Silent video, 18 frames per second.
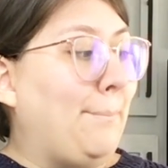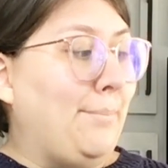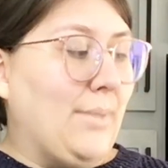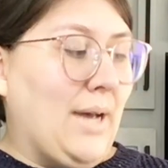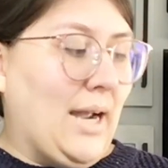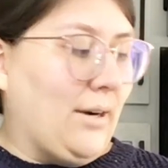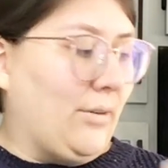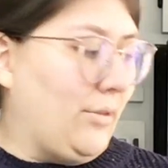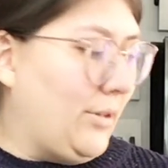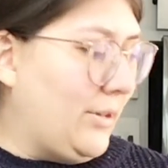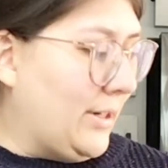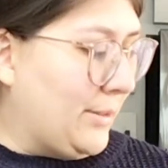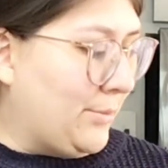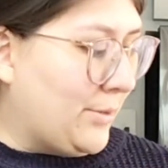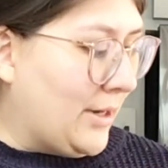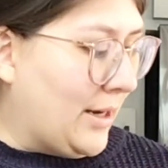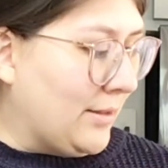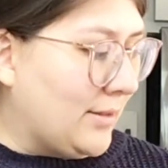I don't know how to
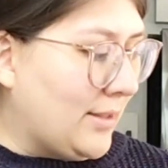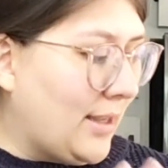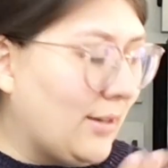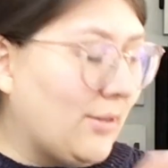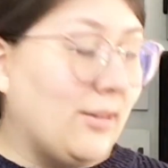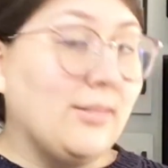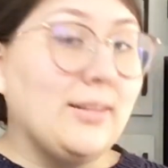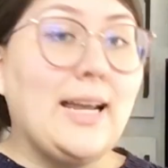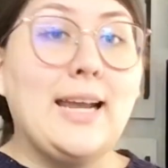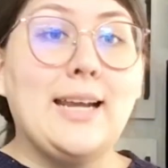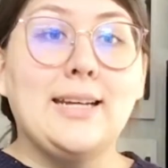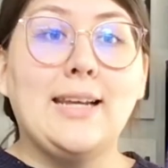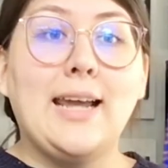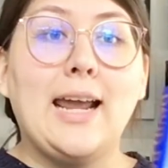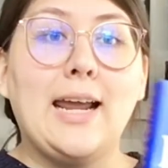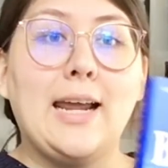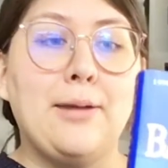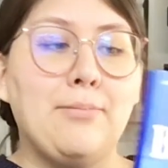pronounce that, called
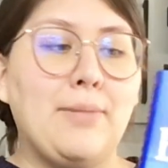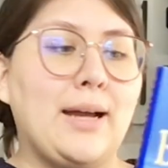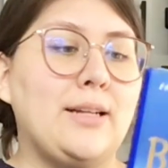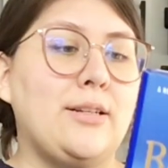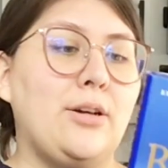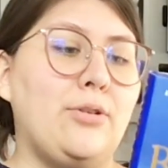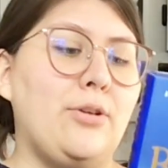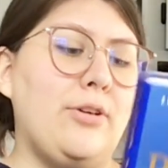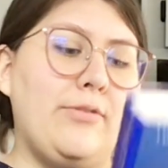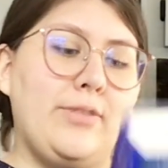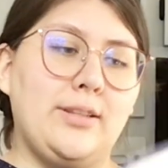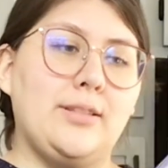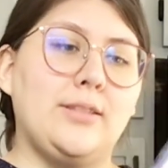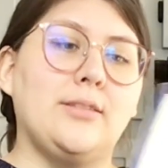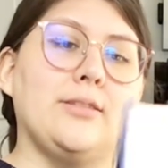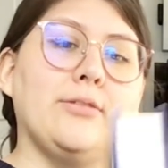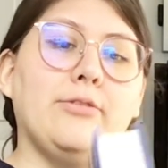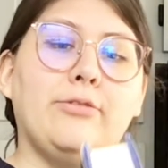Endgame. I don't know if this
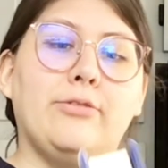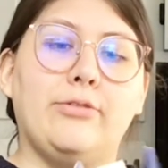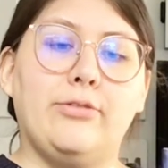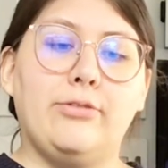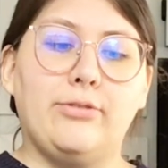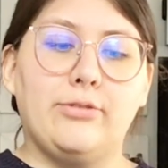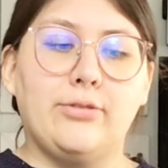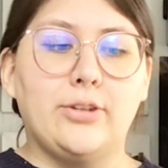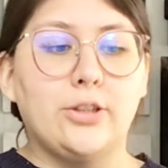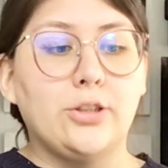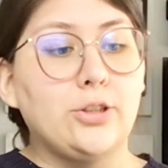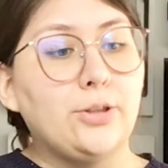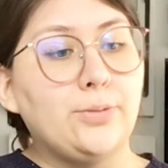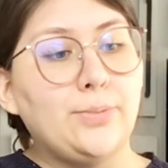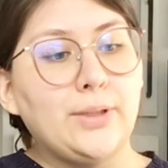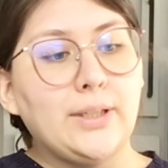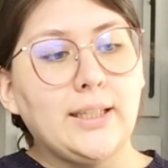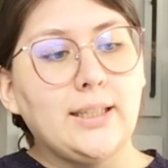is the
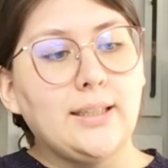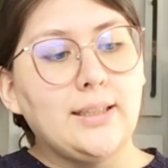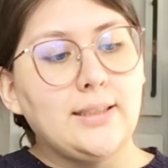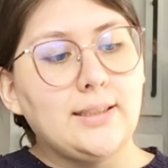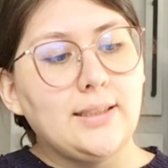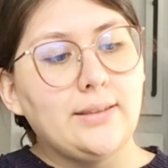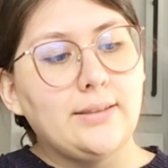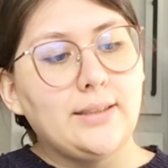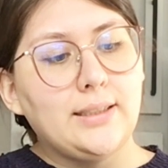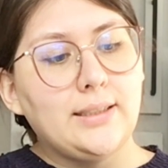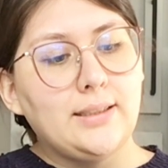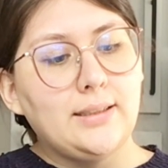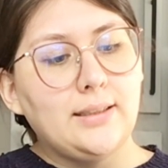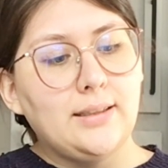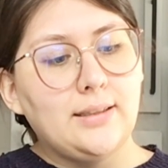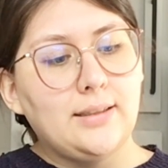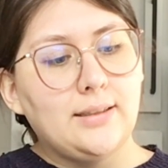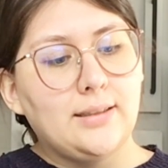first book in the
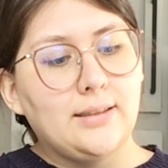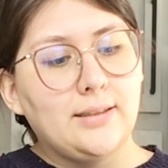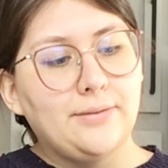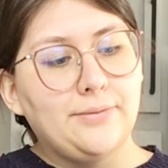series,